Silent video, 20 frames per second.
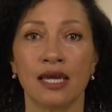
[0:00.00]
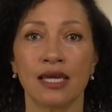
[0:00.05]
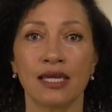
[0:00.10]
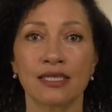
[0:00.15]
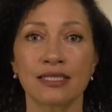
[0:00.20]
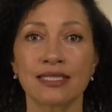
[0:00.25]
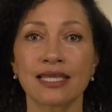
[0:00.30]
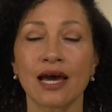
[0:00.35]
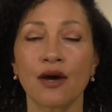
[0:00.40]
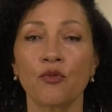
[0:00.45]

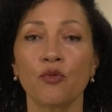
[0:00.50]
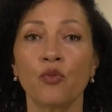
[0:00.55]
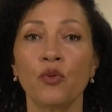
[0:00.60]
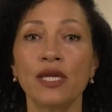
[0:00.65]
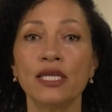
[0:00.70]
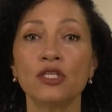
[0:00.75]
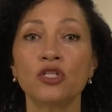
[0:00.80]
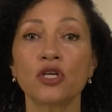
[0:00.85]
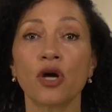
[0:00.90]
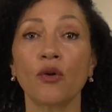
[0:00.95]
is that
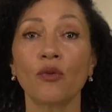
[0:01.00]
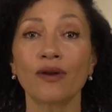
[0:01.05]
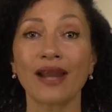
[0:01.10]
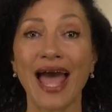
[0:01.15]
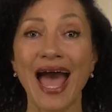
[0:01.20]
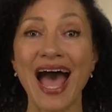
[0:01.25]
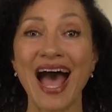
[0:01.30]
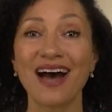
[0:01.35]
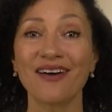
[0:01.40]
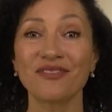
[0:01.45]
we don't
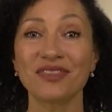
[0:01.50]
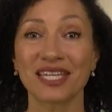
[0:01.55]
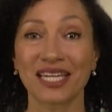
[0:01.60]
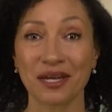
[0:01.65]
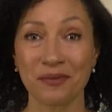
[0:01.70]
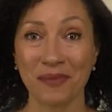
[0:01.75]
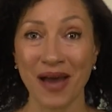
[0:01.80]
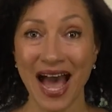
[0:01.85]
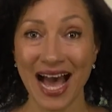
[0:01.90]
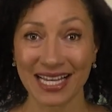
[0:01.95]
have the
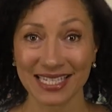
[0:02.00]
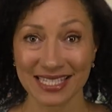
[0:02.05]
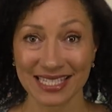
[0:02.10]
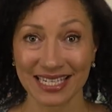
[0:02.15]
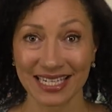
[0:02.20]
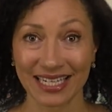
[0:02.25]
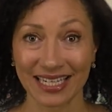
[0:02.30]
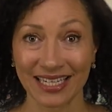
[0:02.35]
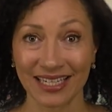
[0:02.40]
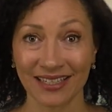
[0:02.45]

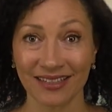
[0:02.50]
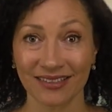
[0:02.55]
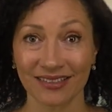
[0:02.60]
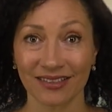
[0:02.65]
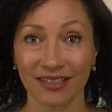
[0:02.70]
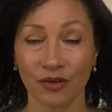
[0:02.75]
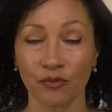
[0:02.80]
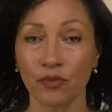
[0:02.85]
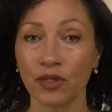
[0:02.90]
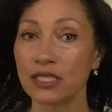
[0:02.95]
capacity,
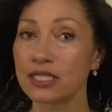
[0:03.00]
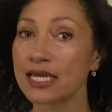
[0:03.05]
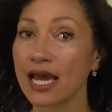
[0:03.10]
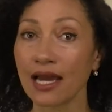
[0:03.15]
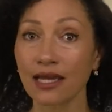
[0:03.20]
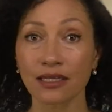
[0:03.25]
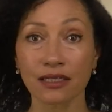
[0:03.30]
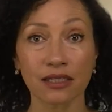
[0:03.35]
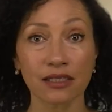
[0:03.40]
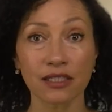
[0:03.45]
and we
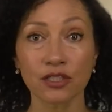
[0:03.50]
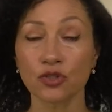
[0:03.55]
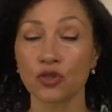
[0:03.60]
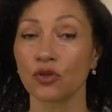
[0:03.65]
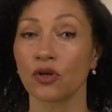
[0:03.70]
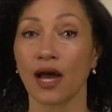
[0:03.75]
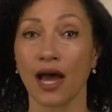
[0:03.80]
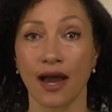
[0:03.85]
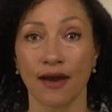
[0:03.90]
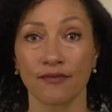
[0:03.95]
technically do
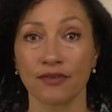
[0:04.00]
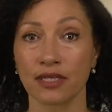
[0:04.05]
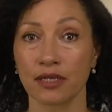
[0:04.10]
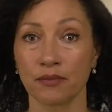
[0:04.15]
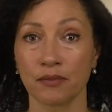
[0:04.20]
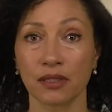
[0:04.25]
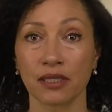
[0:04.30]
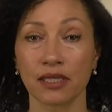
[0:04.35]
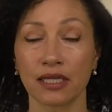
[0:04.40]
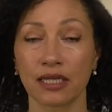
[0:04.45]
not have the
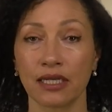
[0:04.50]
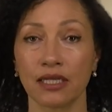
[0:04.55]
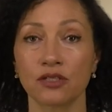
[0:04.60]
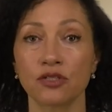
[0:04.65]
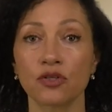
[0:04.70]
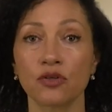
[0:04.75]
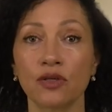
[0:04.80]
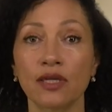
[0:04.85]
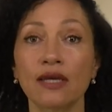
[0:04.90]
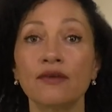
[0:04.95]
ability
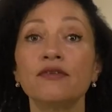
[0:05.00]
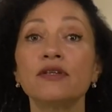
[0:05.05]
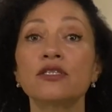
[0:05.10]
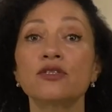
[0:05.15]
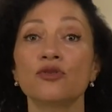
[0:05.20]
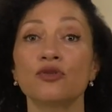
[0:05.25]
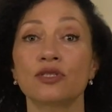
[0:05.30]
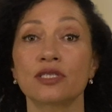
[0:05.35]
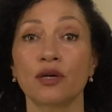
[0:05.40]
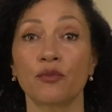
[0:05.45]
to give it
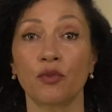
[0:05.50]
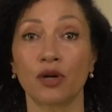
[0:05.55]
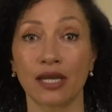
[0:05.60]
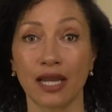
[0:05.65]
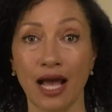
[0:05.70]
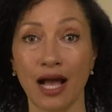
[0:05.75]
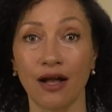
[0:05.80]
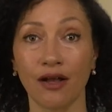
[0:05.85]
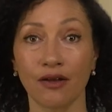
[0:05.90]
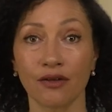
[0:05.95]
to someone
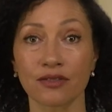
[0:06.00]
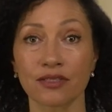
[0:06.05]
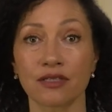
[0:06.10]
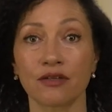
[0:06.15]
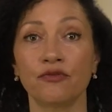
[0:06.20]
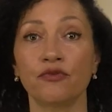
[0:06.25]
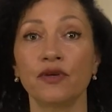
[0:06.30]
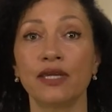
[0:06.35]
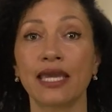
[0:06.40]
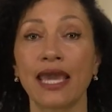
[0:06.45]
else
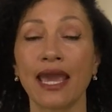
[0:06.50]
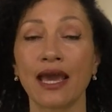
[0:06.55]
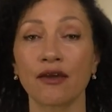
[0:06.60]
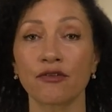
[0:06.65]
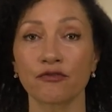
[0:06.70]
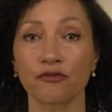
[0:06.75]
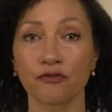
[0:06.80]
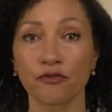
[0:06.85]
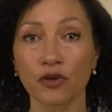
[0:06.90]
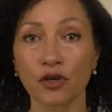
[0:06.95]
if we
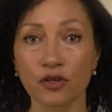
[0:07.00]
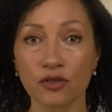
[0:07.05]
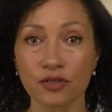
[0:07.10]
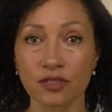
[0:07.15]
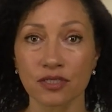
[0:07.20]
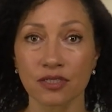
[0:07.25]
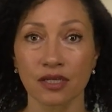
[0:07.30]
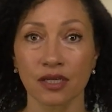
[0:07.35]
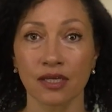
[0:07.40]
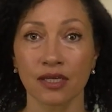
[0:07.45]
can't
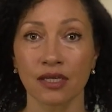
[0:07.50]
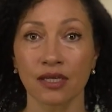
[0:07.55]
first